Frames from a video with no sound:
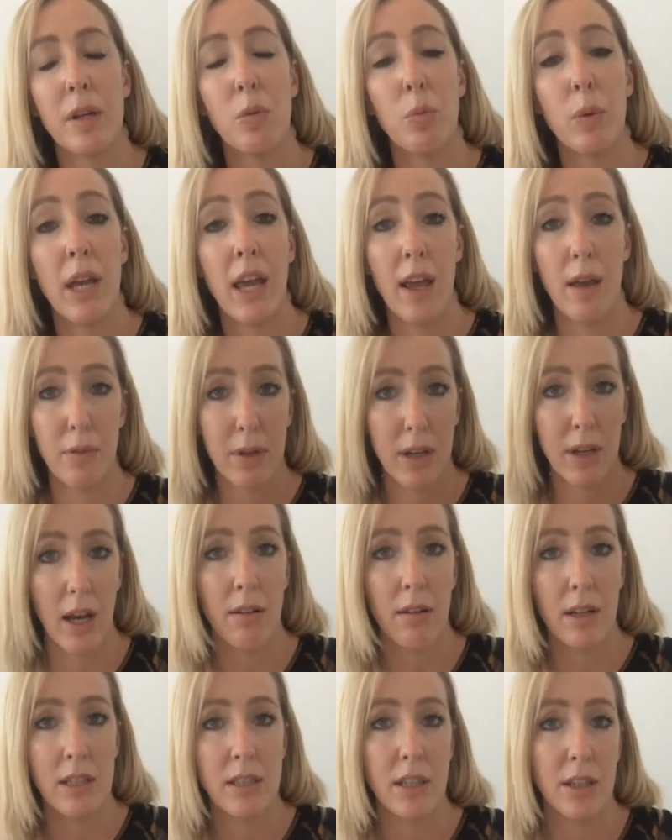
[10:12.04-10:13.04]
We have
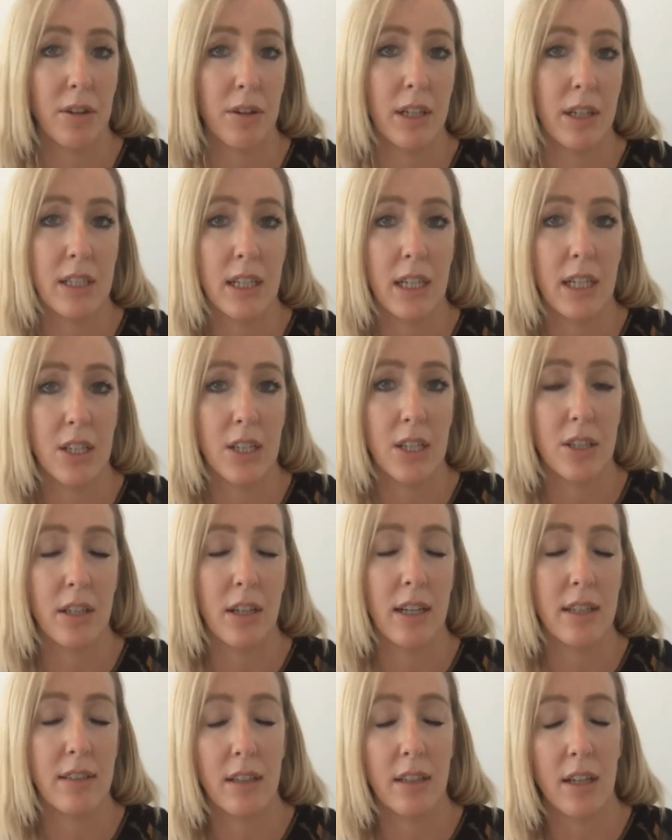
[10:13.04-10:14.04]
current accreditation
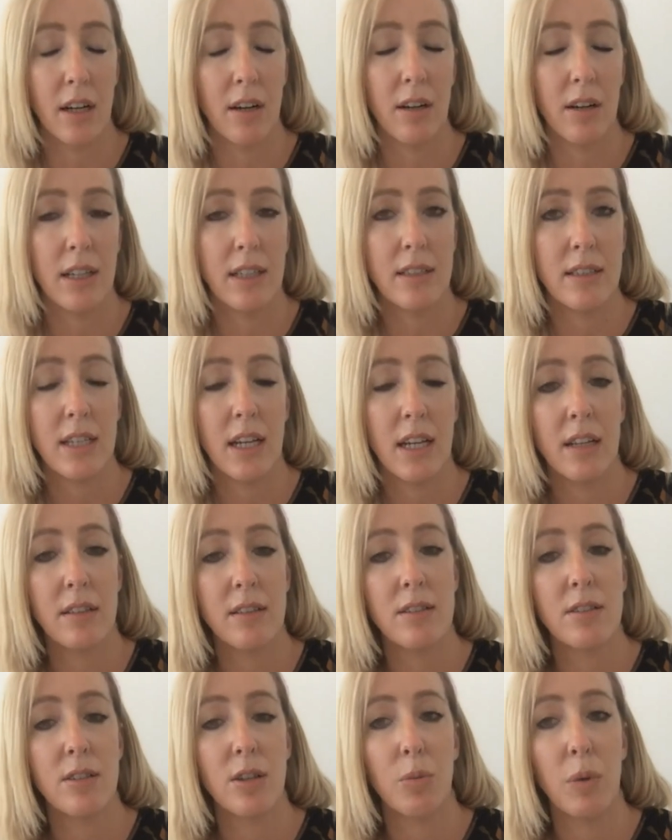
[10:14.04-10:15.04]
as it currently
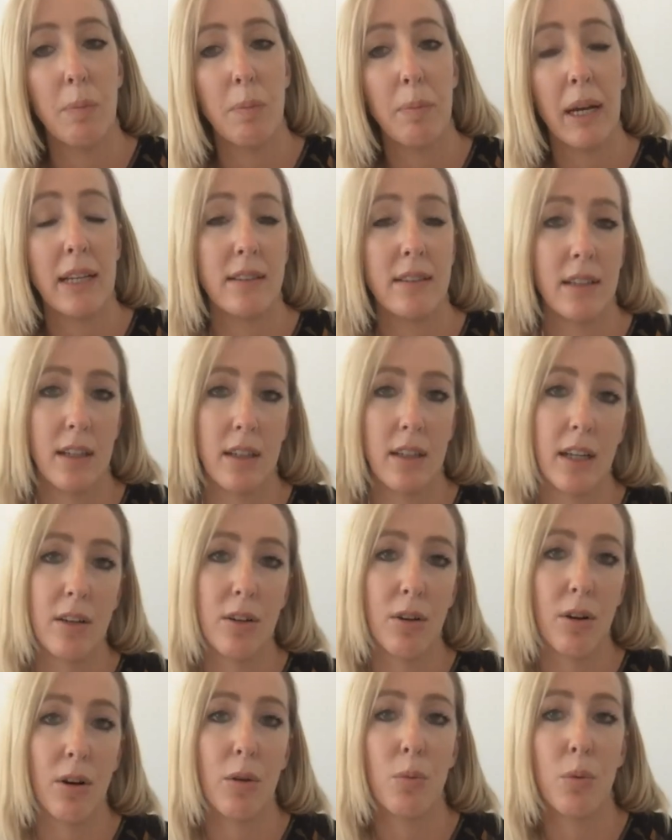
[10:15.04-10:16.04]
stands. So we basically
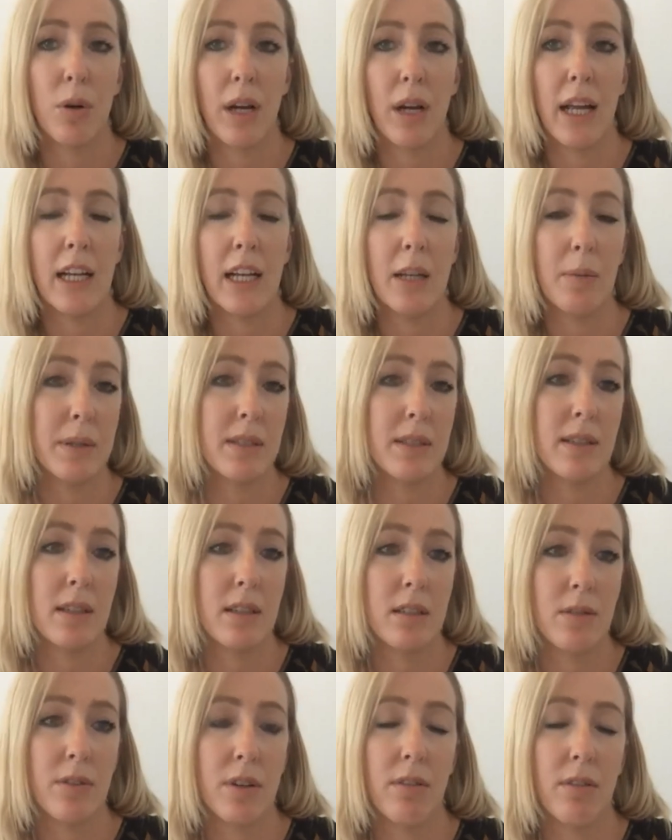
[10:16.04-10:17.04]
know what
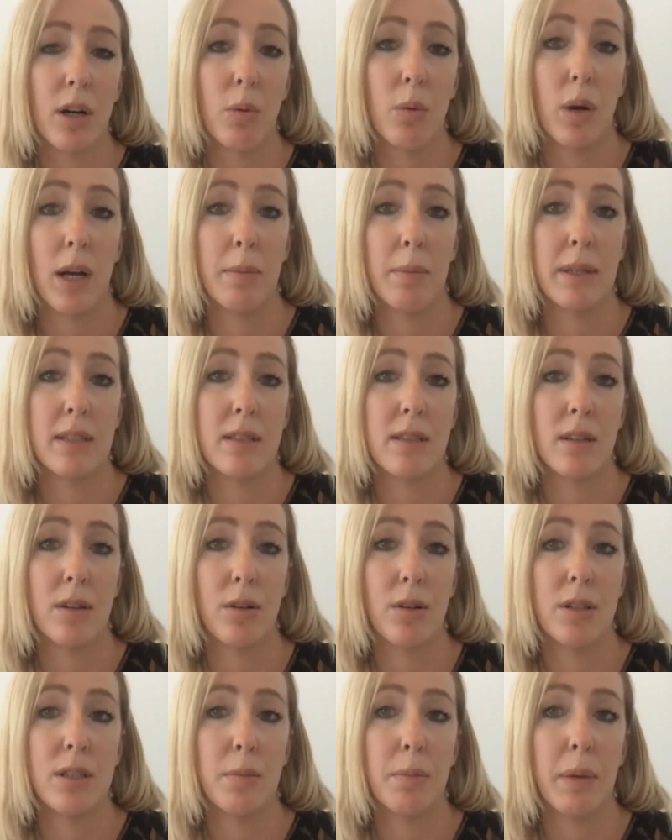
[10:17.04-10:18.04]
80% of the requirements are
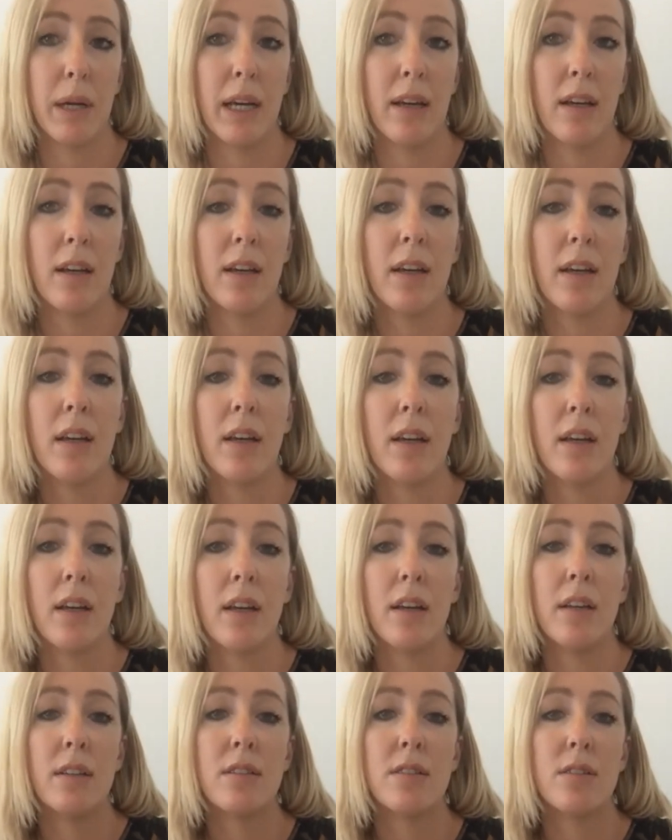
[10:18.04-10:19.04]
going to be.
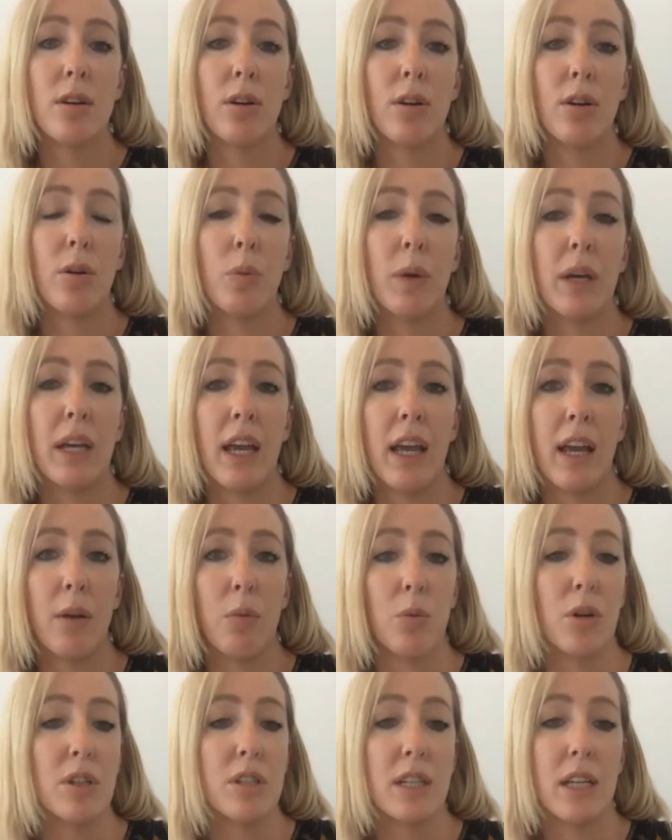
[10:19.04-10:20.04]
So we can
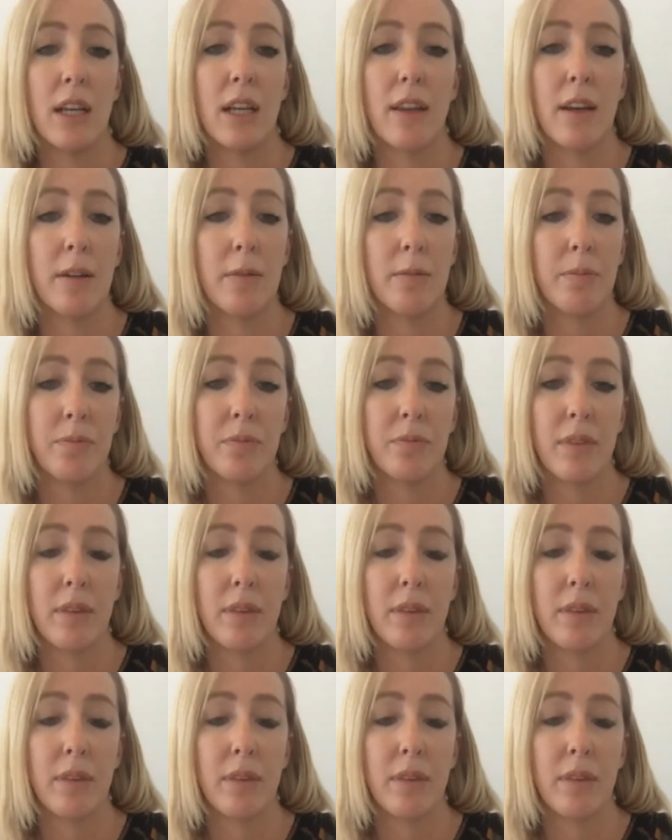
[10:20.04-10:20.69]
work together